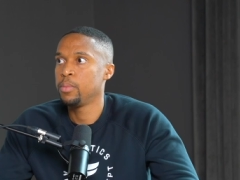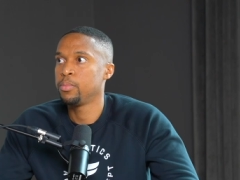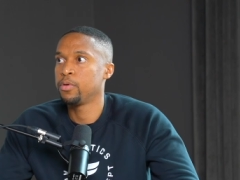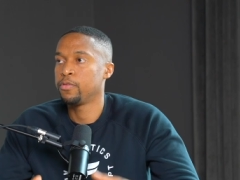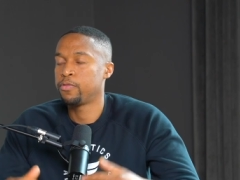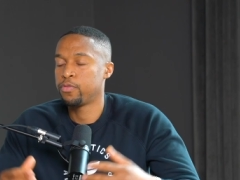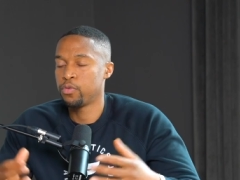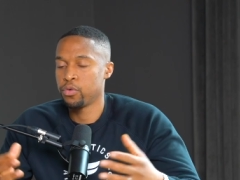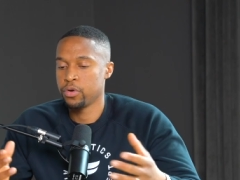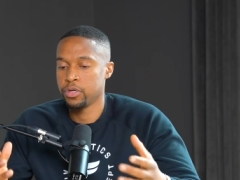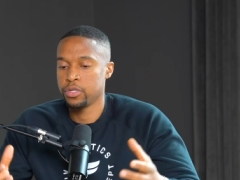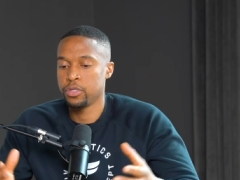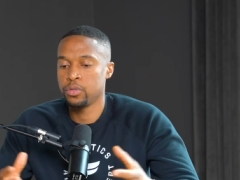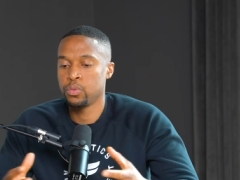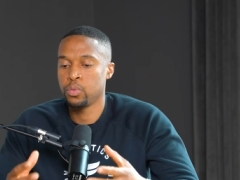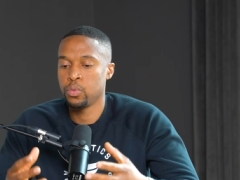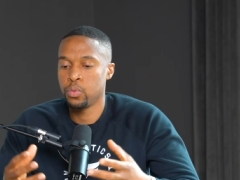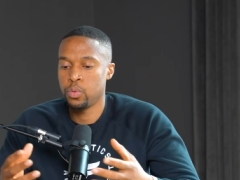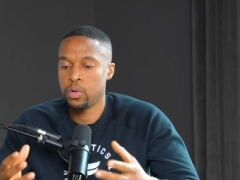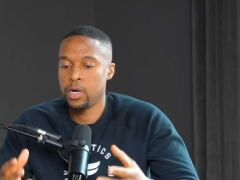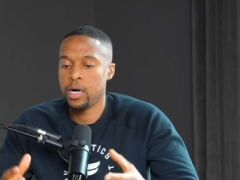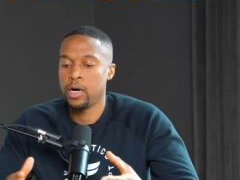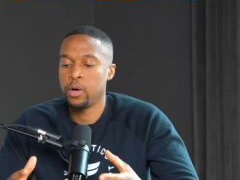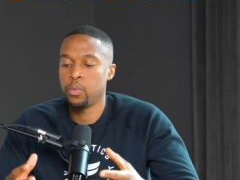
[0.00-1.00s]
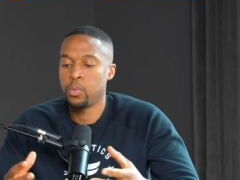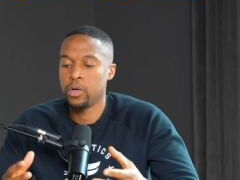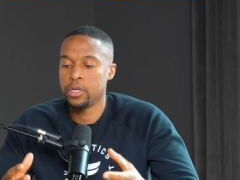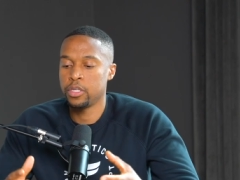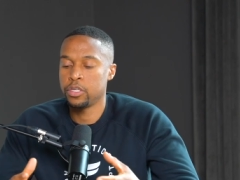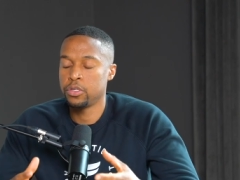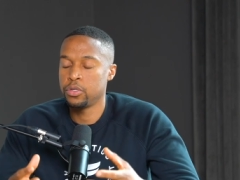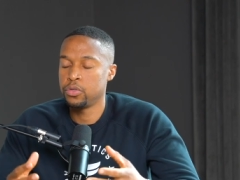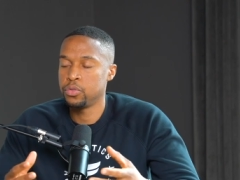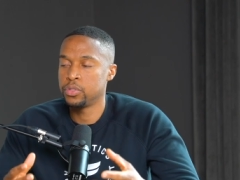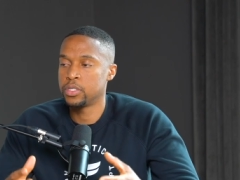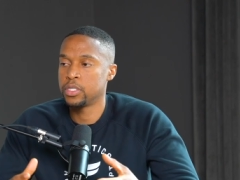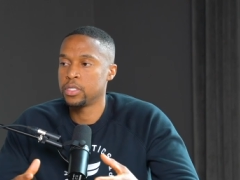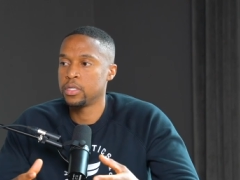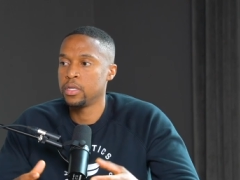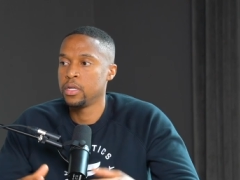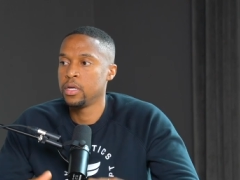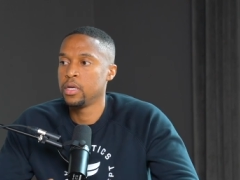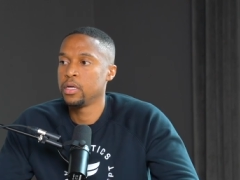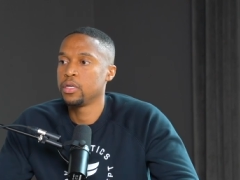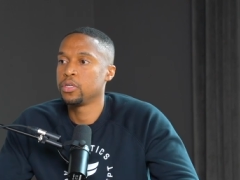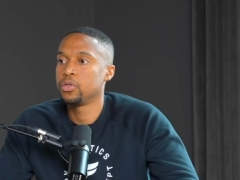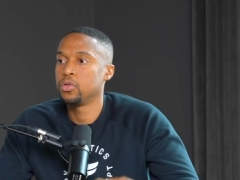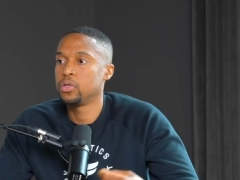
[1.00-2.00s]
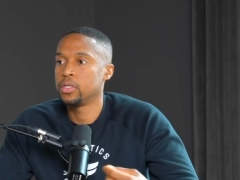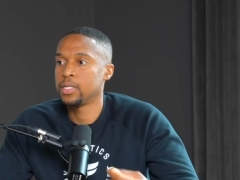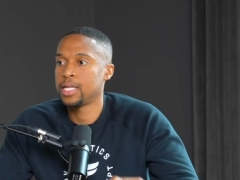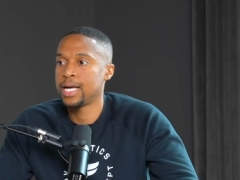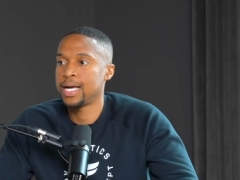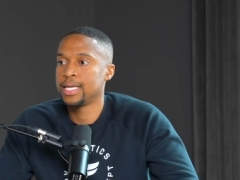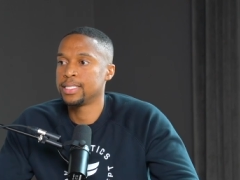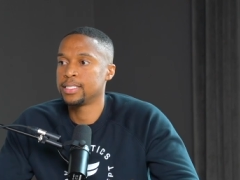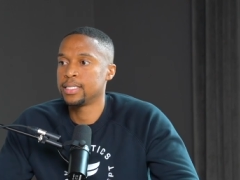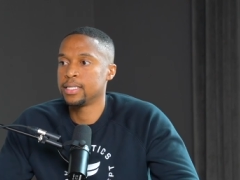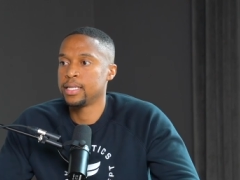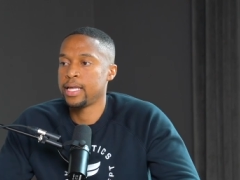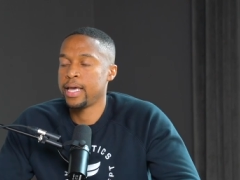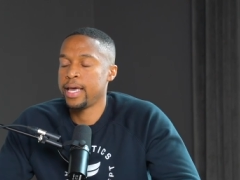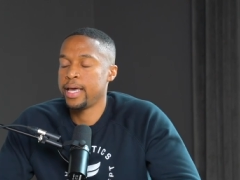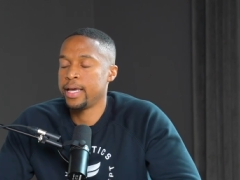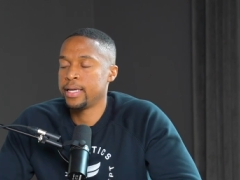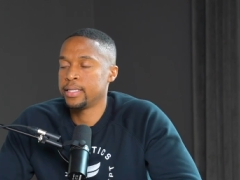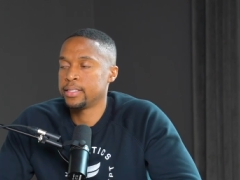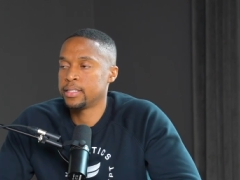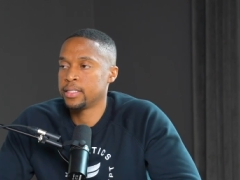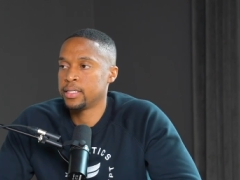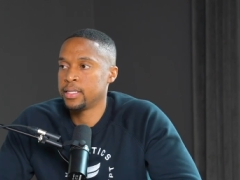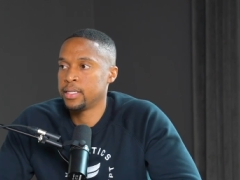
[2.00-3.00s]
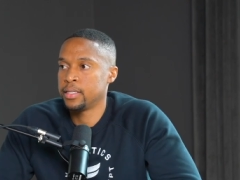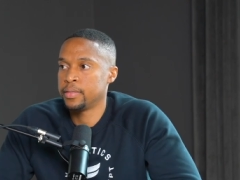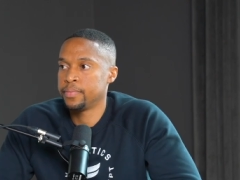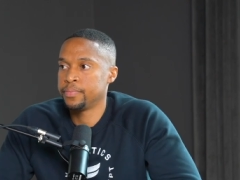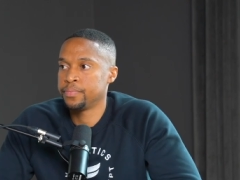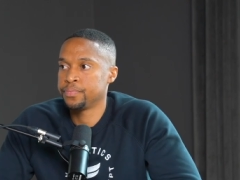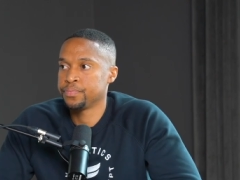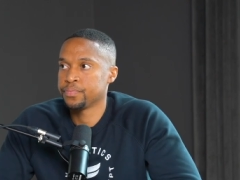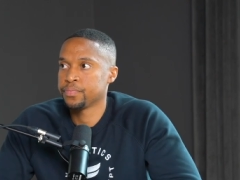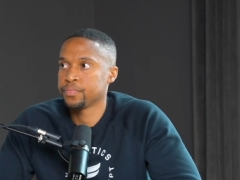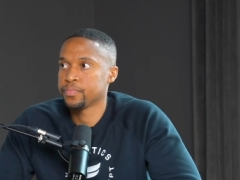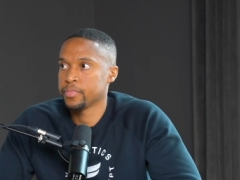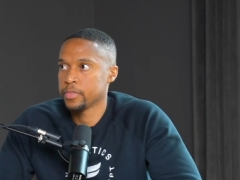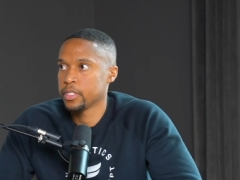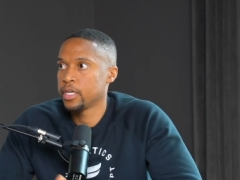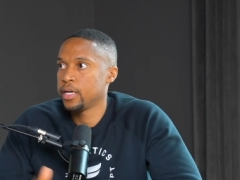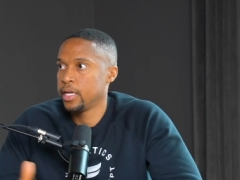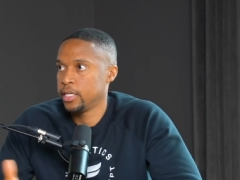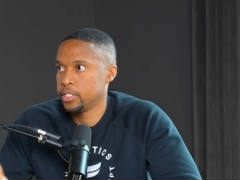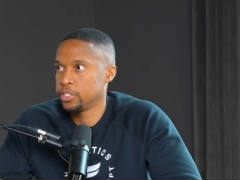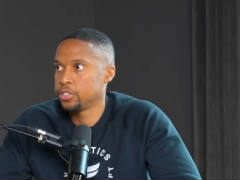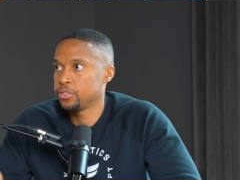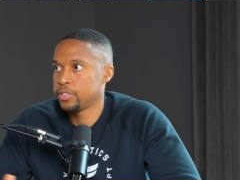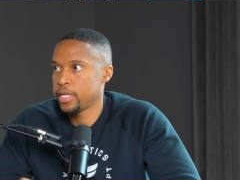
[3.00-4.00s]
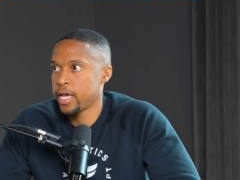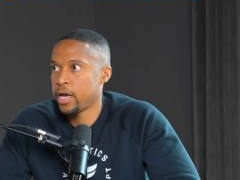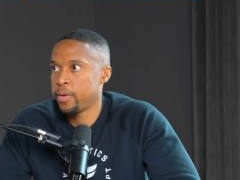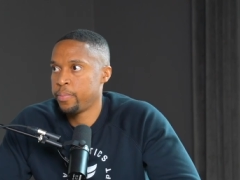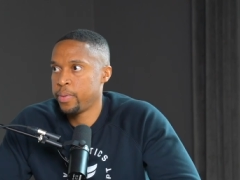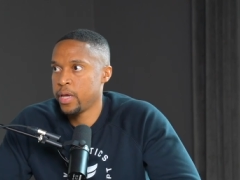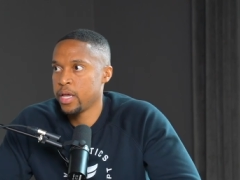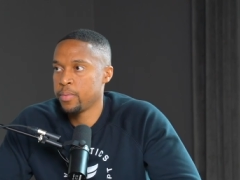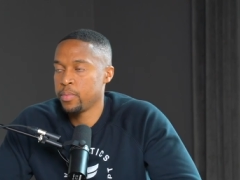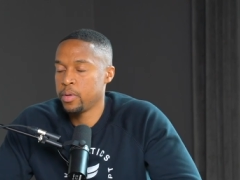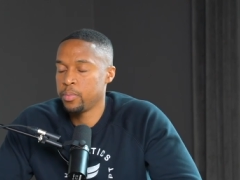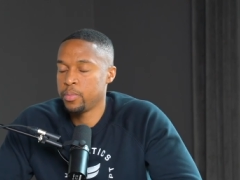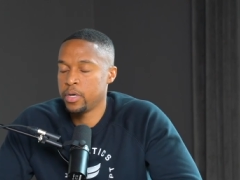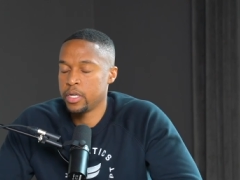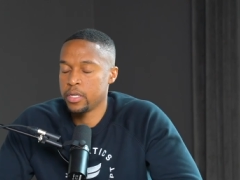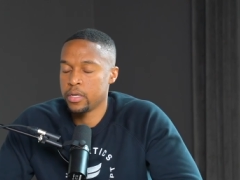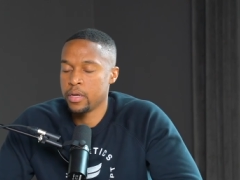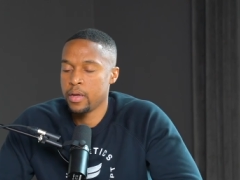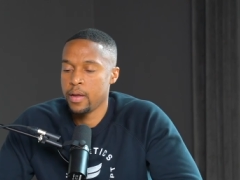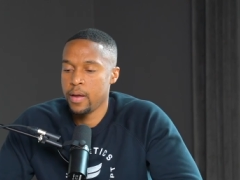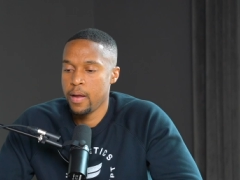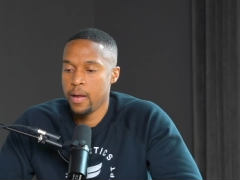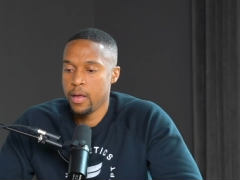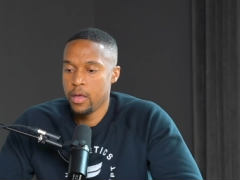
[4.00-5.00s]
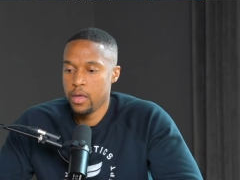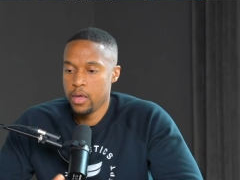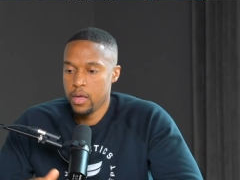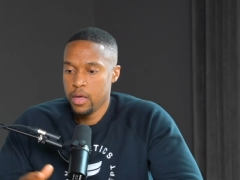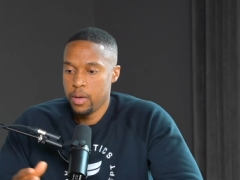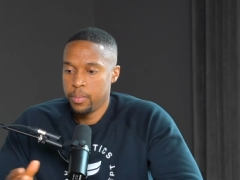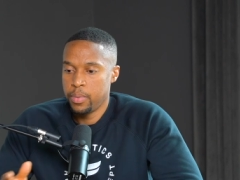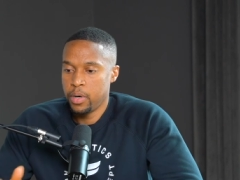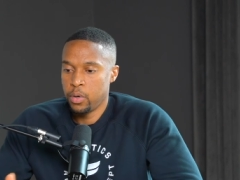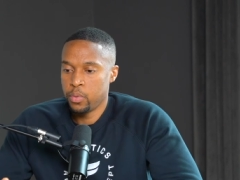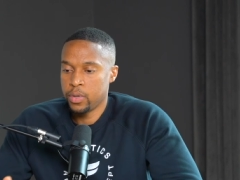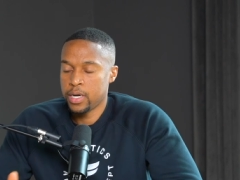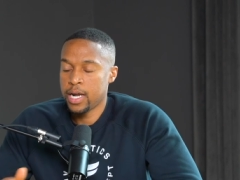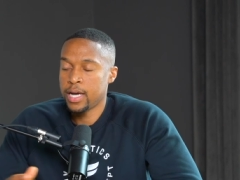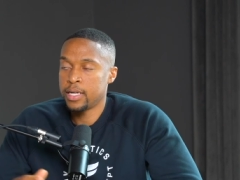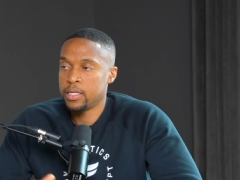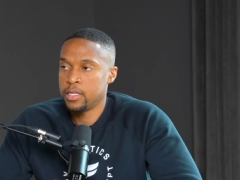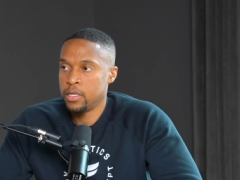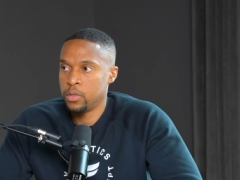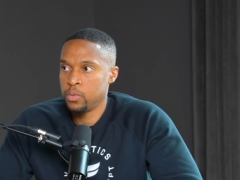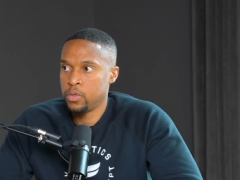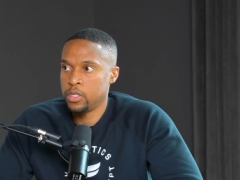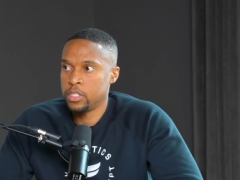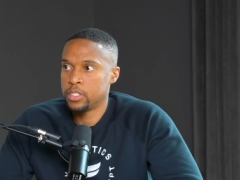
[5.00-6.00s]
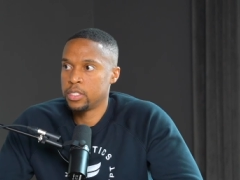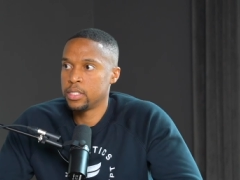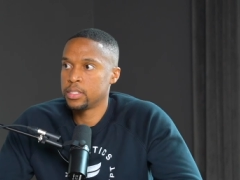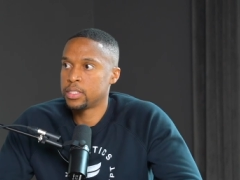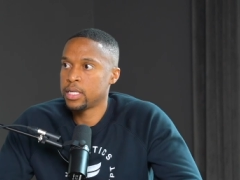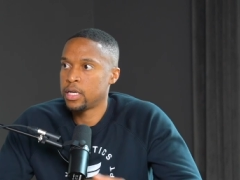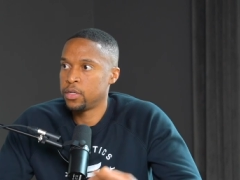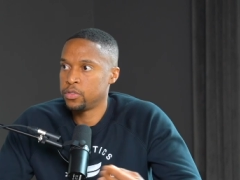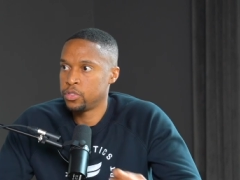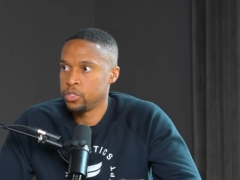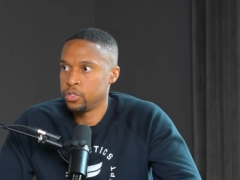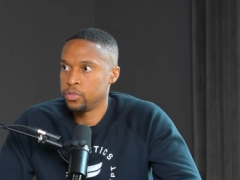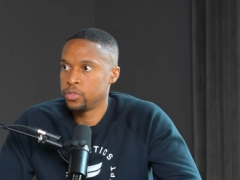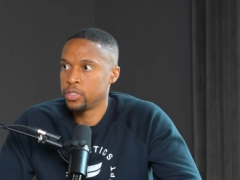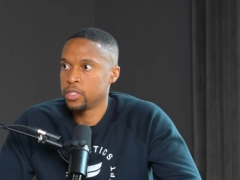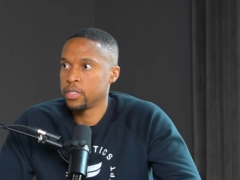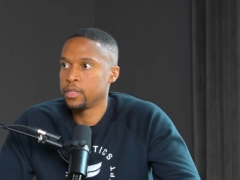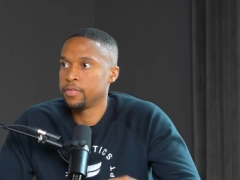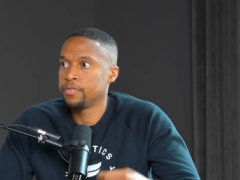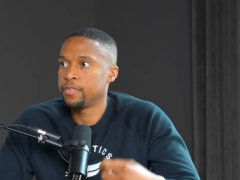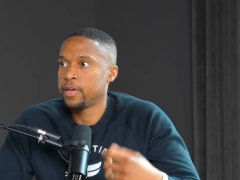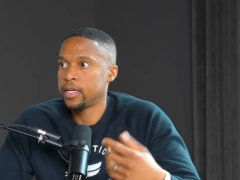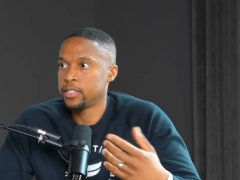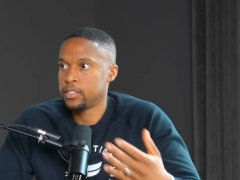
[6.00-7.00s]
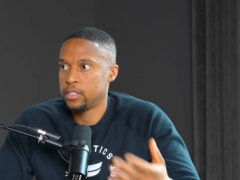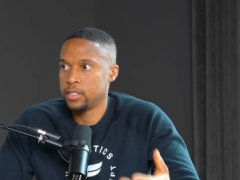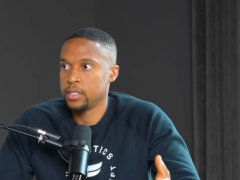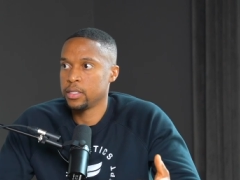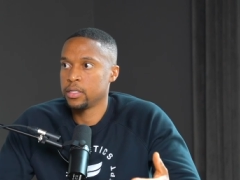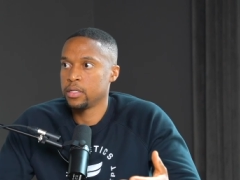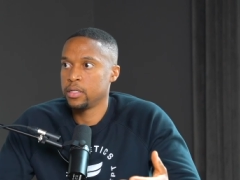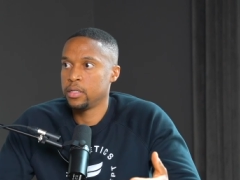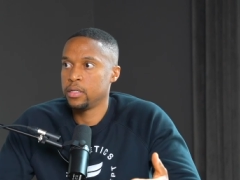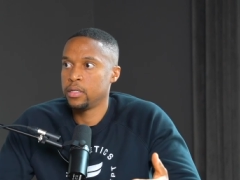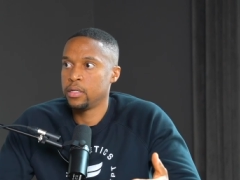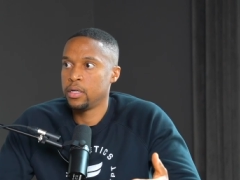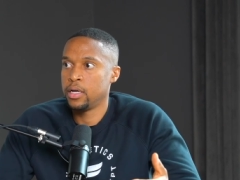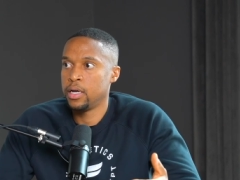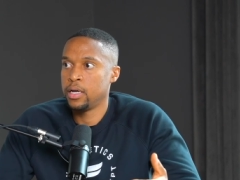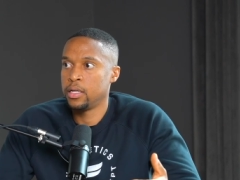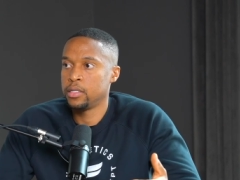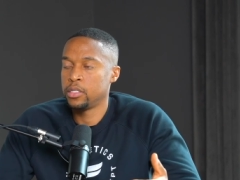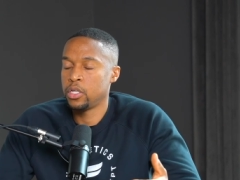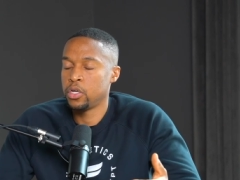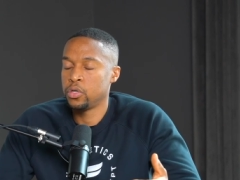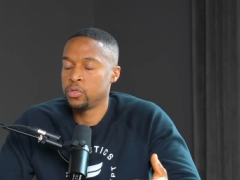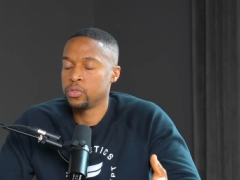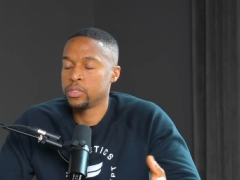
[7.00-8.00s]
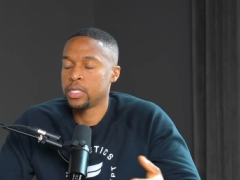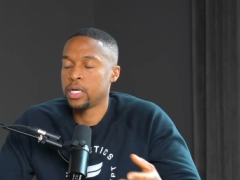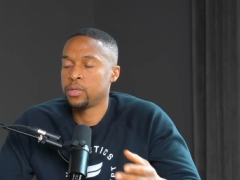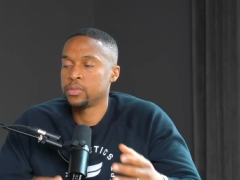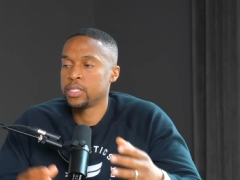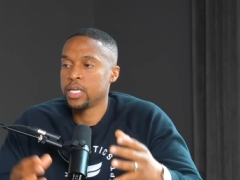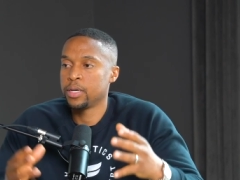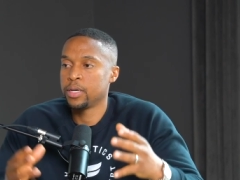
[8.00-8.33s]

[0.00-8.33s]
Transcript: before you uh, want to use it, utilize it as um, as your down payment money. But what I did was, since I was using investing uh, loans, I was